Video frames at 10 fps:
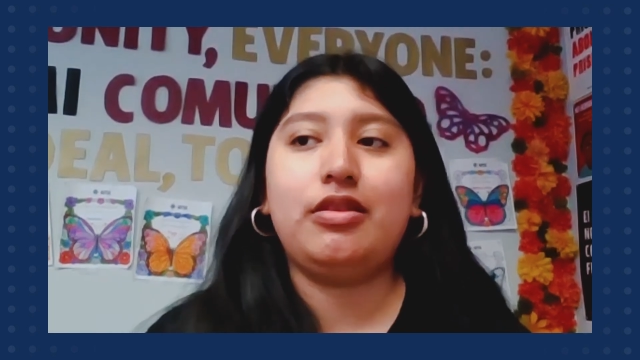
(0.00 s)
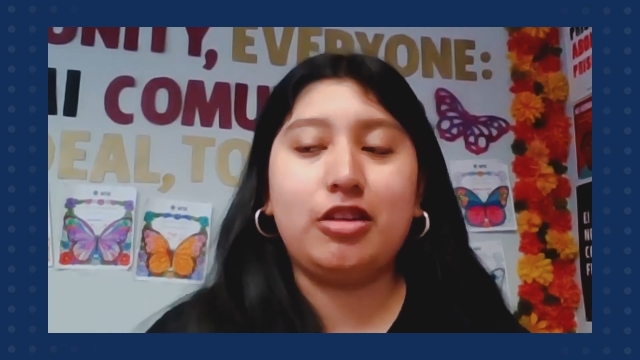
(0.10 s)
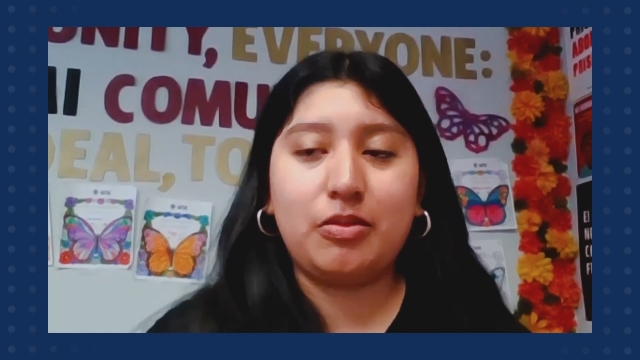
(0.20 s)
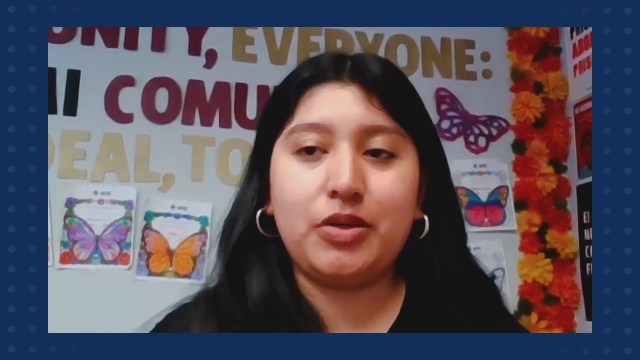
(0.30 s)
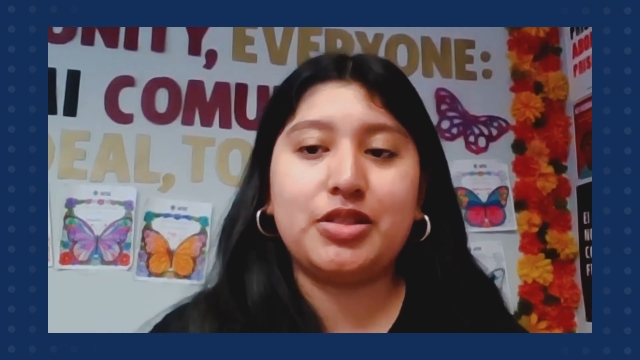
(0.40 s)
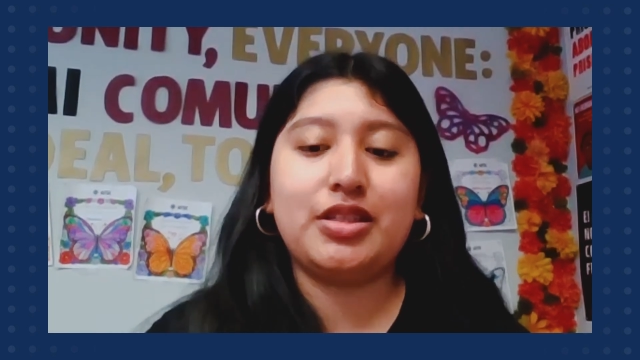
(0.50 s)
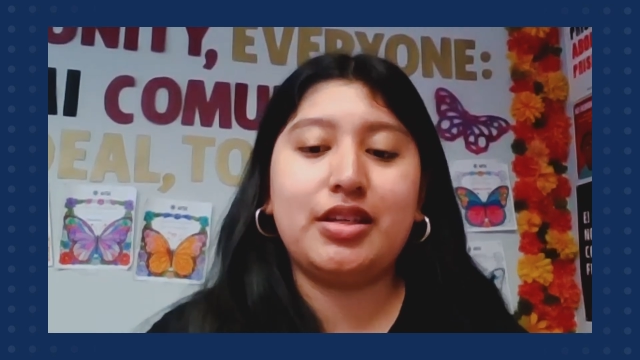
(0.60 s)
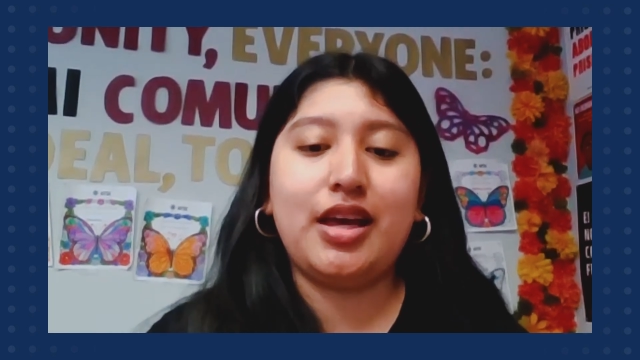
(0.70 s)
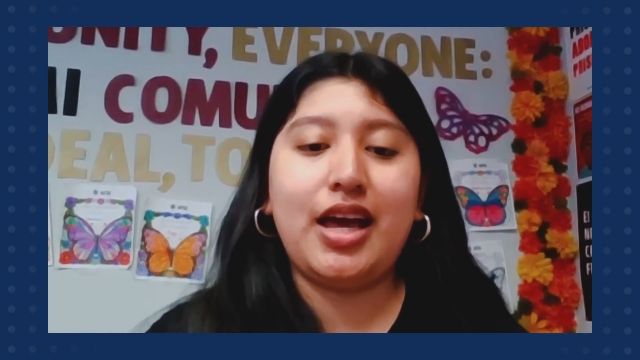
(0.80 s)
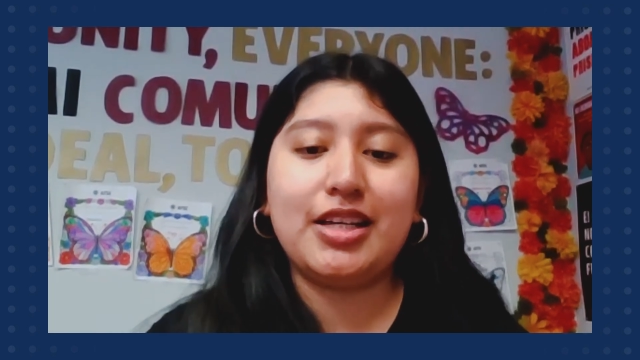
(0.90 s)
young person
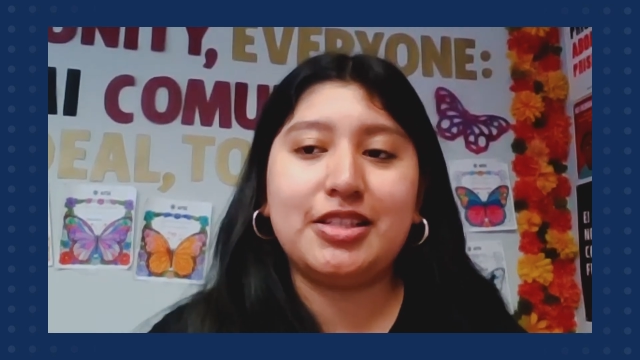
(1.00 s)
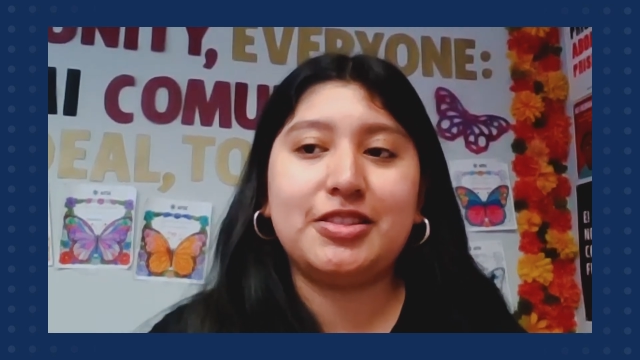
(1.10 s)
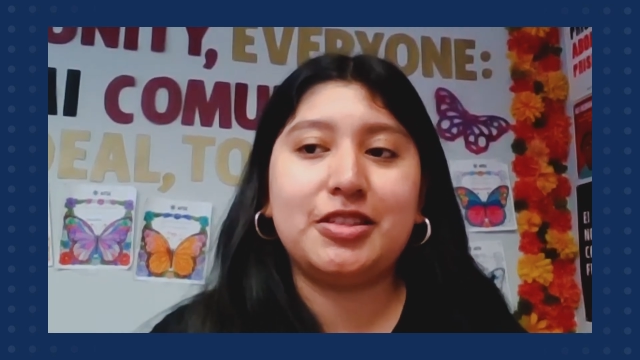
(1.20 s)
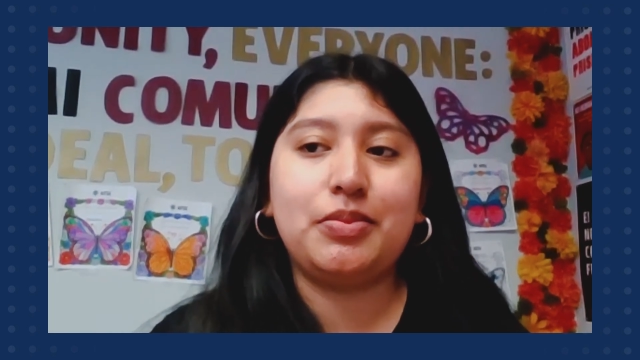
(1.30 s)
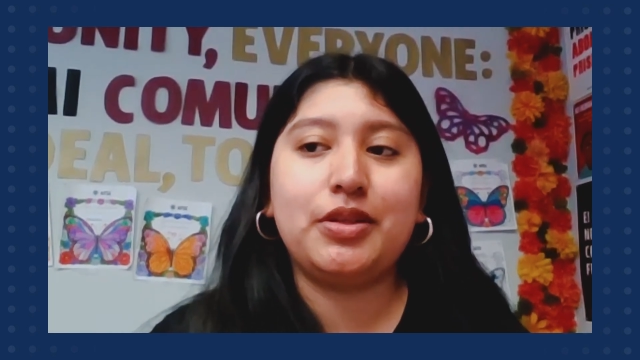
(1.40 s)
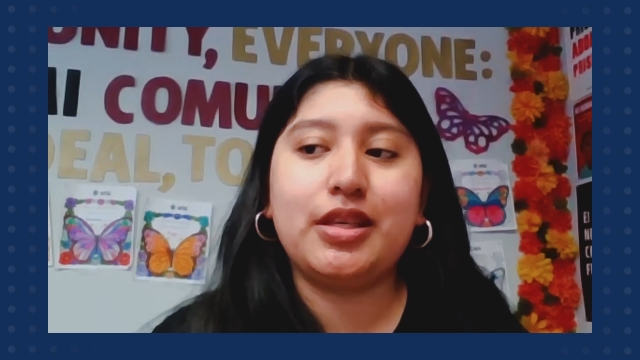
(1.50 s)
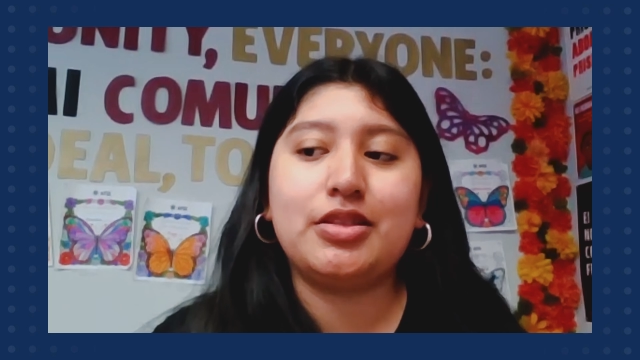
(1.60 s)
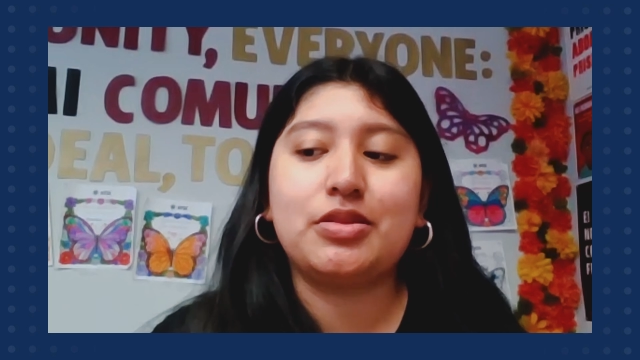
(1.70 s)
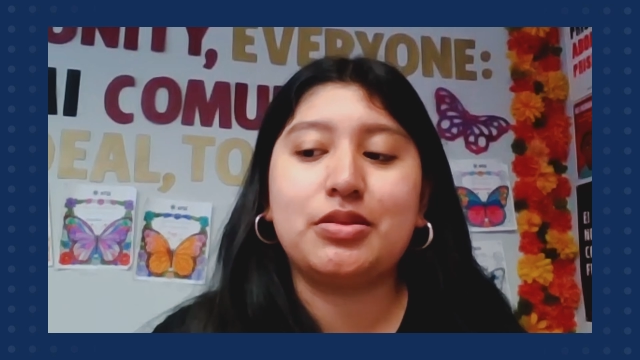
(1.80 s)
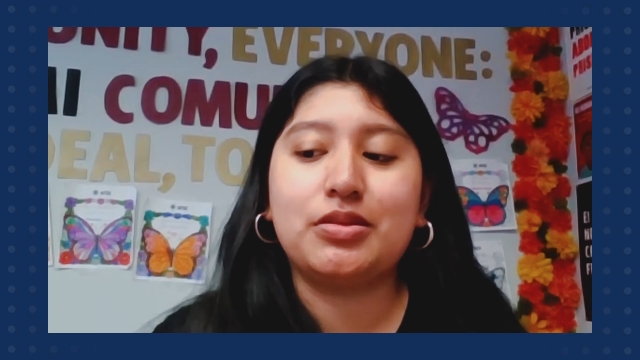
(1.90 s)
has a
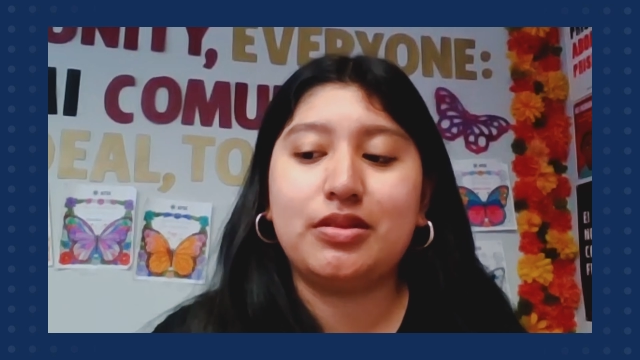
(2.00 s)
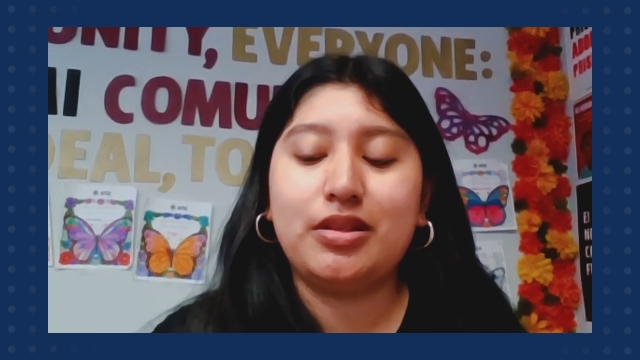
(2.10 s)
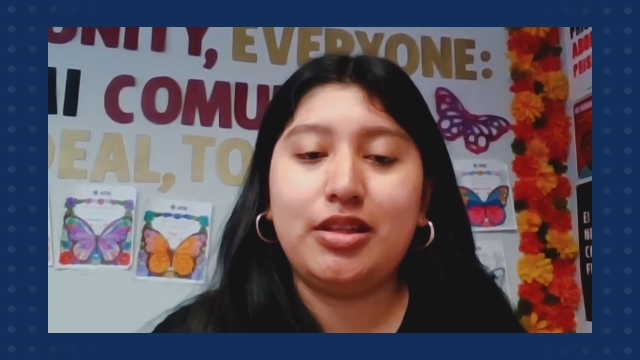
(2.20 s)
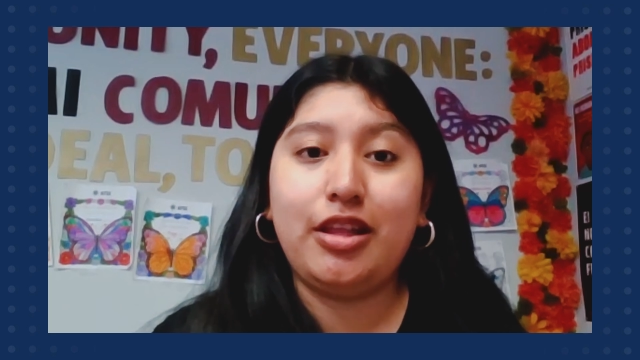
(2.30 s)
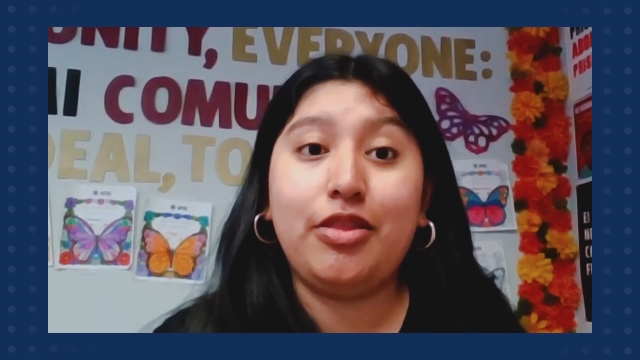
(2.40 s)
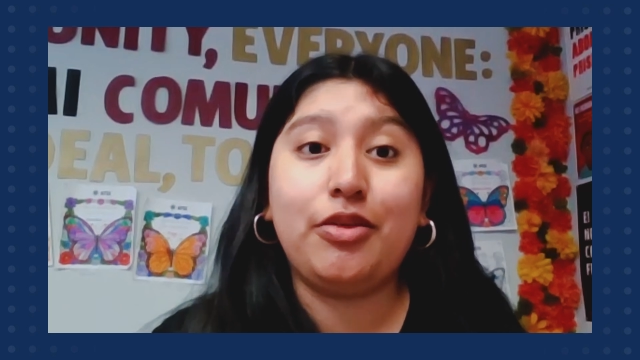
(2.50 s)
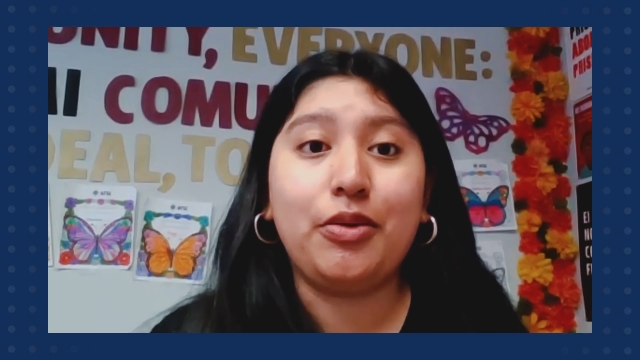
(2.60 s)
potential in their